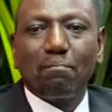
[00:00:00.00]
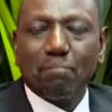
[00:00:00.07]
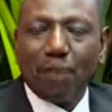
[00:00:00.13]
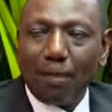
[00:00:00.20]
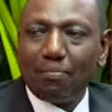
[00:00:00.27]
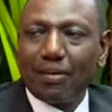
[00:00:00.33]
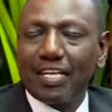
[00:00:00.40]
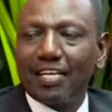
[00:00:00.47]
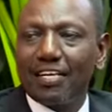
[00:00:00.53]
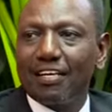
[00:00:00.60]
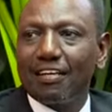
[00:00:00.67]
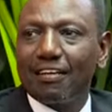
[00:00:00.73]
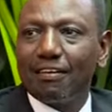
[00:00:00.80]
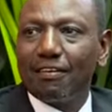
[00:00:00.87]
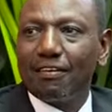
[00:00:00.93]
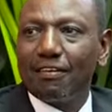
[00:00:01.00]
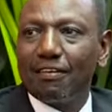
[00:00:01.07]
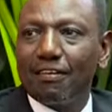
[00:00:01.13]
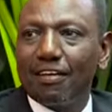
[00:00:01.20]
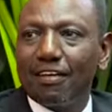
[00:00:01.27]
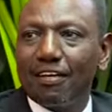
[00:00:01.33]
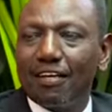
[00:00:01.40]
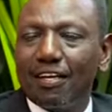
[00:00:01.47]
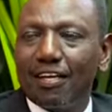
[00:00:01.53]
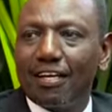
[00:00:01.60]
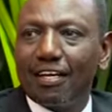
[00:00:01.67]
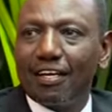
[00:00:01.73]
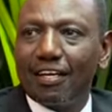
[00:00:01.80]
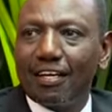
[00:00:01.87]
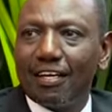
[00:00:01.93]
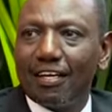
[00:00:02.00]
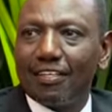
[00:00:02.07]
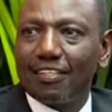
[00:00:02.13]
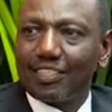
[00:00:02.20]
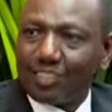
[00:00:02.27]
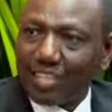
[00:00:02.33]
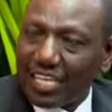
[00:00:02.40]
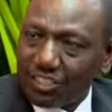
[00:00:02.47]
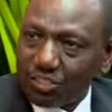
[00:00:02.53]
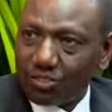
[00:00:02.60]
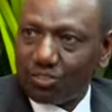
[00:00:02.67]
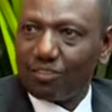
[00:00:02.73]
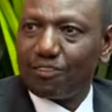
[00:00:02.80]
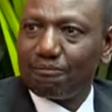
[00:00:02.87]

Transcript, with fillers: public uh, discussion.